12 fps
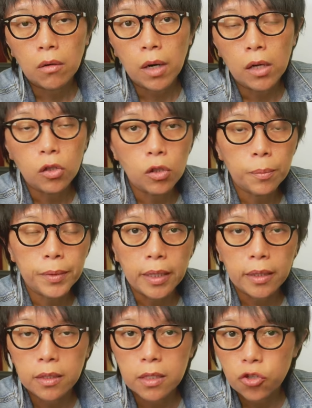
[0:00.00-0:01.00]
Alright, I hope
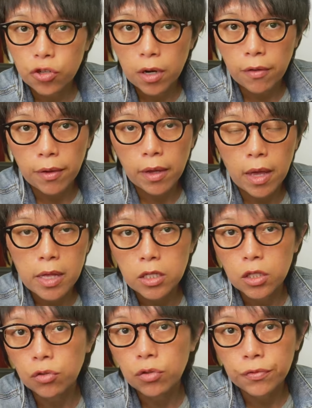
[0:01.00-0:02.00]
that this sharing
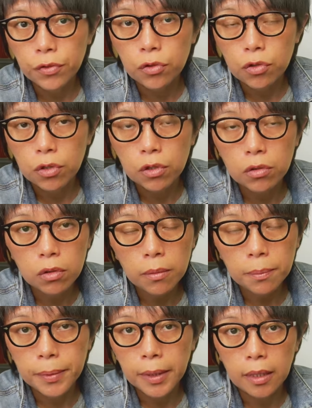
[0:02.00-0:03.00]
is useful to
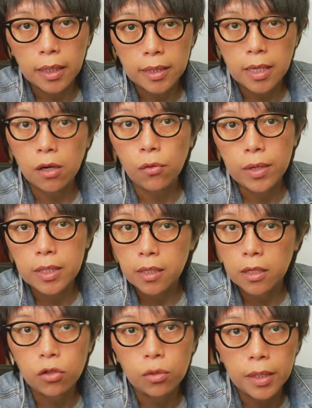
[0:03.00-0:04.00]
you, but as I always
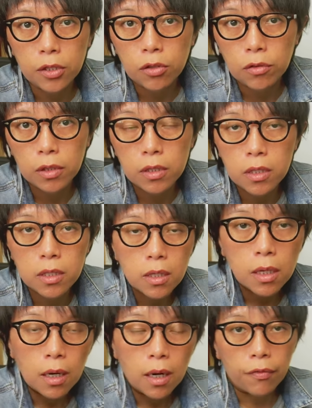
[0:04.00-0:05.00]
say to my students,